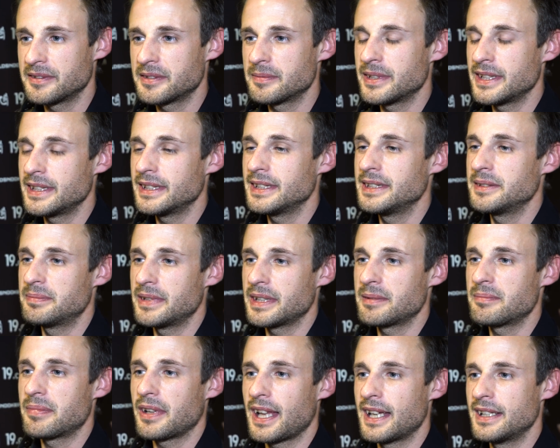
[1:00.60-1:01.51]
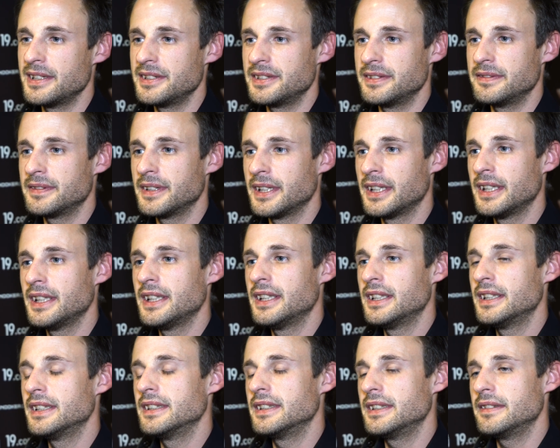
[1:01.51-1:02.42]
To beat these big players,
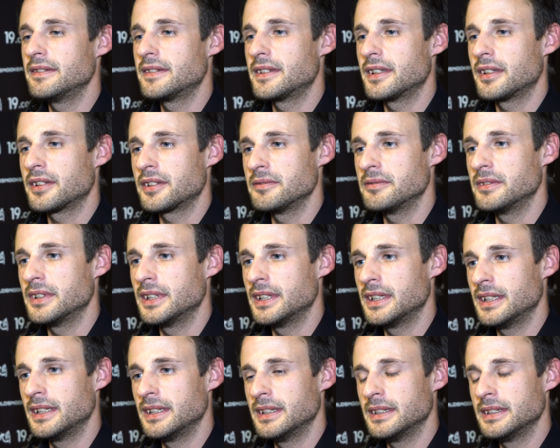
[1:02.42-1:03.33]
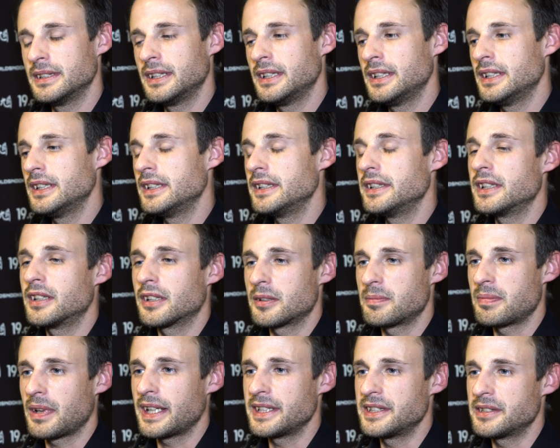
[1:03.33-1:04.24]
you've got
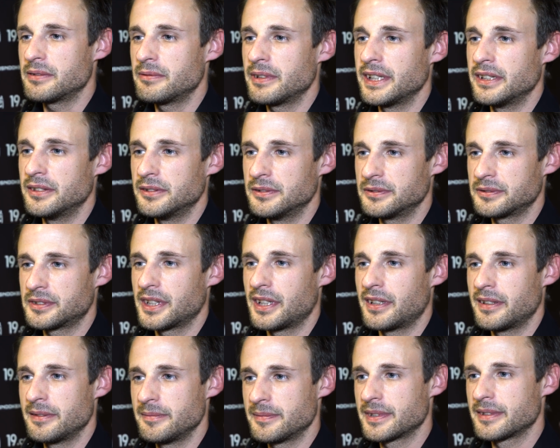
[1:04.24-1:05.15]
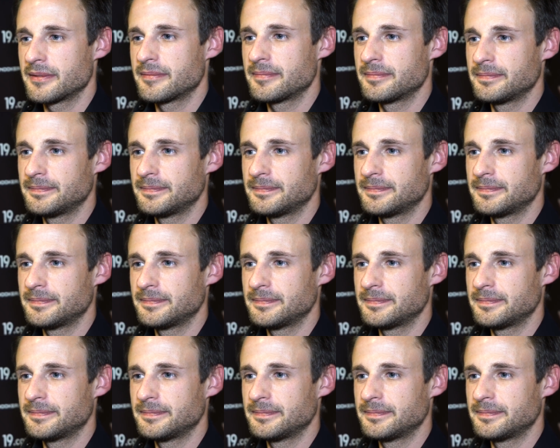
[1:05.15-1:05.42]
to play to win at all times.